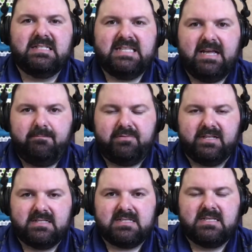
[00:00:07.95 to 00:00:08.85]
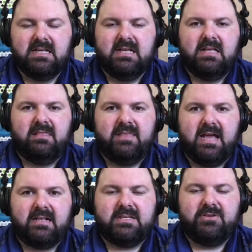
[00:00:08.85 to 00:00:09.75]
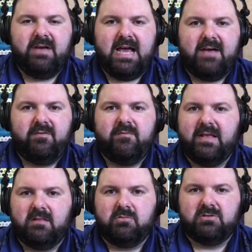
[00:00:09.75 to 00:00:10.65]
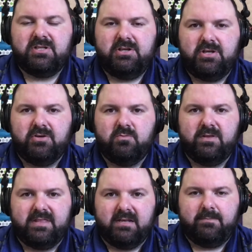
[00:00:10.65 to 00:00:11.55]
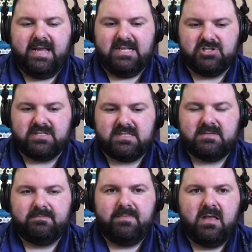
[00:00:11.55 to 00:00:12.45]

templates that you have available to you within Pages.